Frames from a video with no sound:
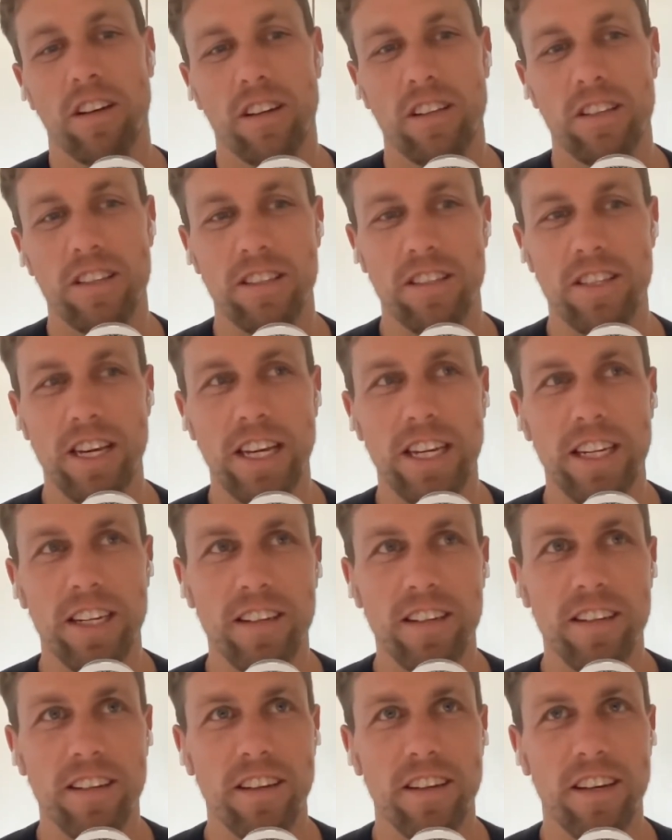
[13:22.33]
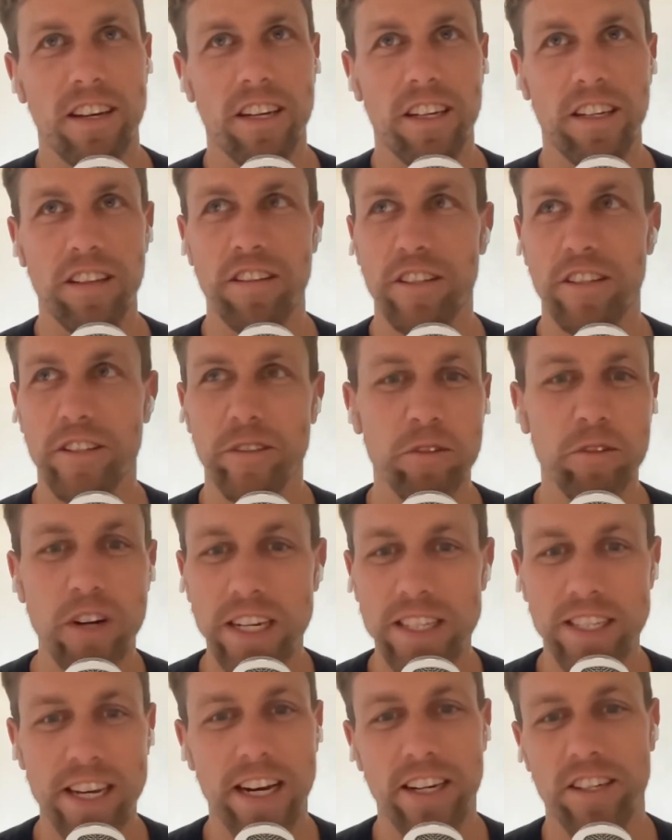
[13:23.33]
send an Ethereum
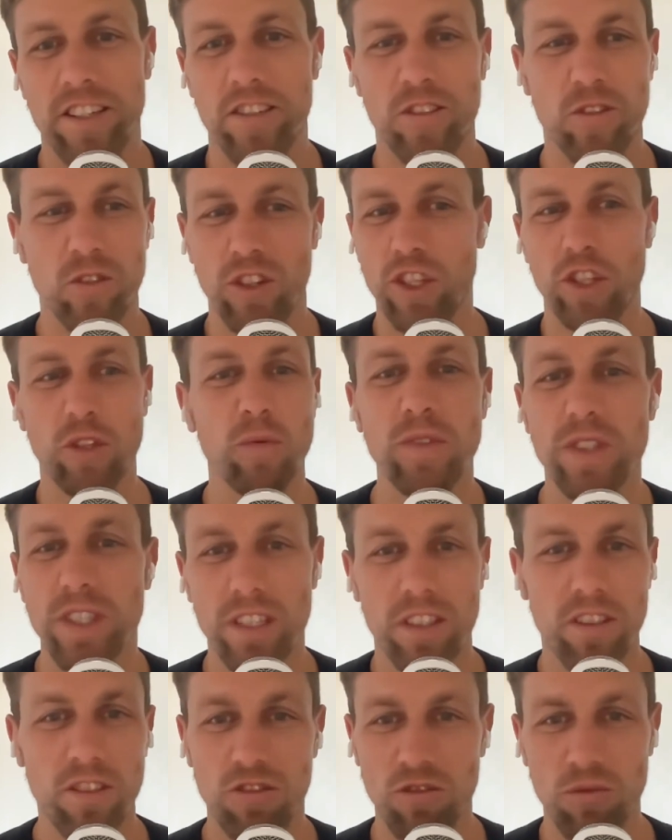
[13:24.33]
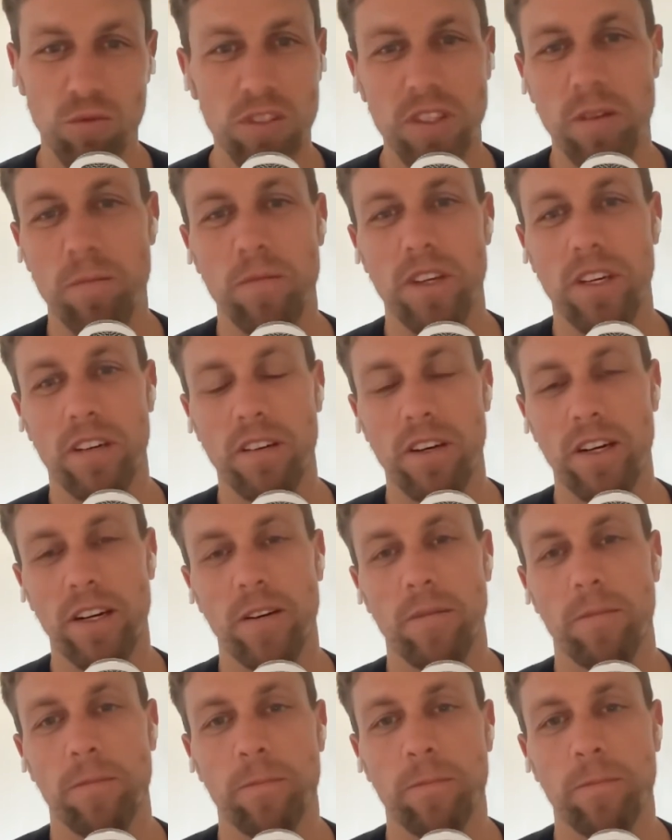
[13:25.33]
transaction or use it to do something, right?